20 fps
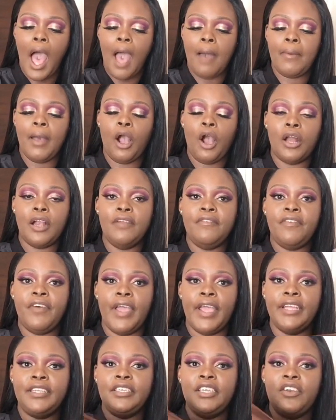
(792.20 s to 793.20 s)
I got it for
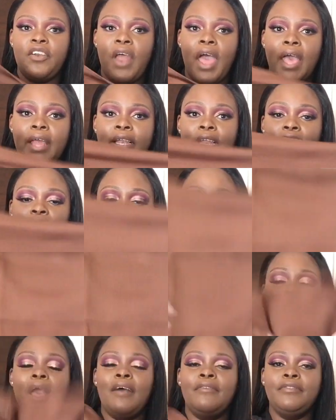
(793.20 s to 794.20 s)
80 rand. It's
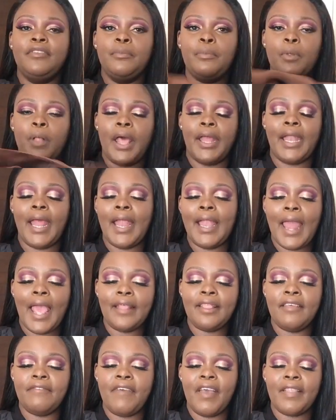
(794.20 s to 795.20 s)
so comfortable, and I
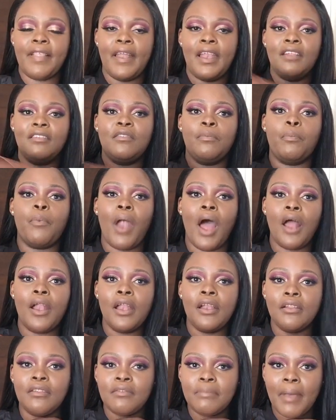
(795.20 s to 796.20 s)
like the fact that it's brown
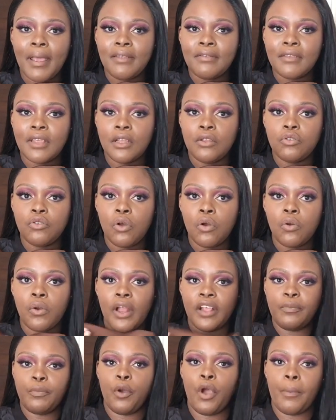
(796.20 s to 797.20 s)
and it's my skin tone.
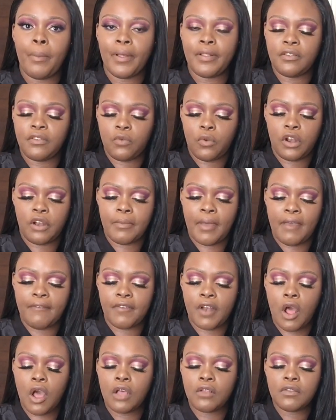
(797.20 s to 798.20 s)
I spoke about this in one of my
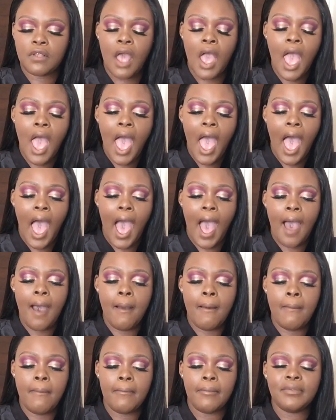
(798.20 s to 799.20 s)
vlogs.
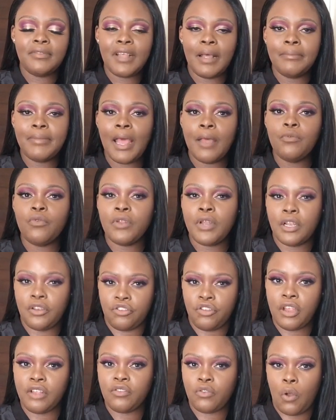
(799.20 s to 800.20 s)
Sometimes when a
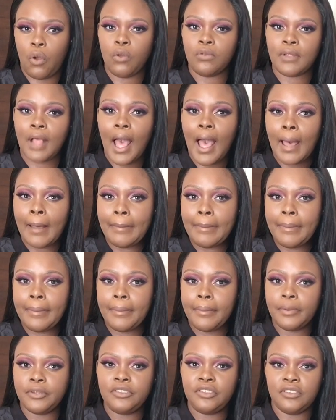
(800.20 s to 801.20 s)
dress goes up,
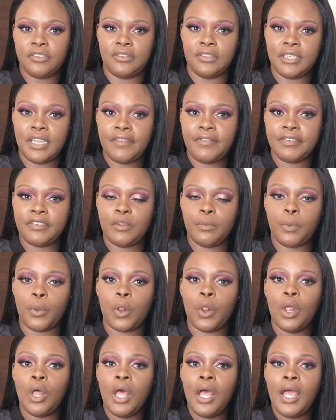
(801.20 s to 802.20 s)
which is
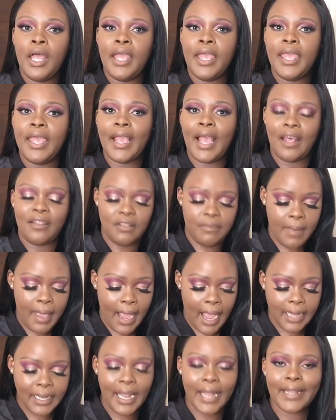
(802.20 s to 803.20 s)
inevitable,
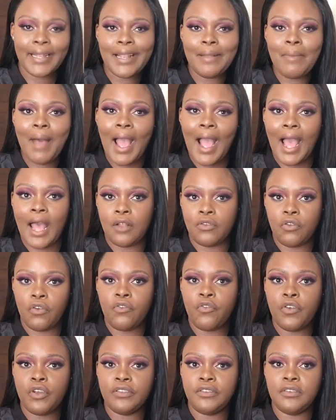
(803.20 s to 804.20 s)

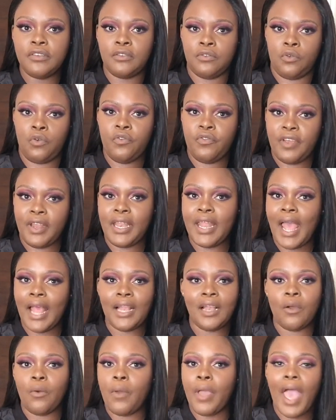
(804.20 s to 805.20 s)
versus kuveli
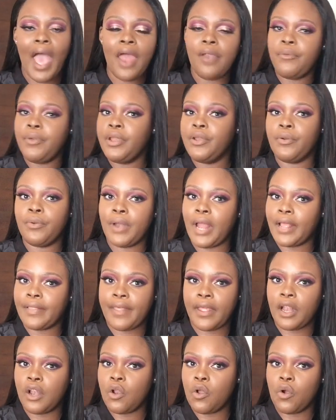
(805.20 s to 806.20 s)
underwear, I really don't like
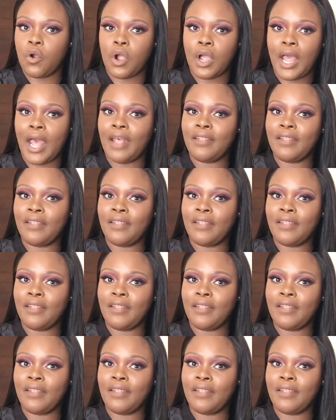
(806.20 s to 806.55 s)
that look.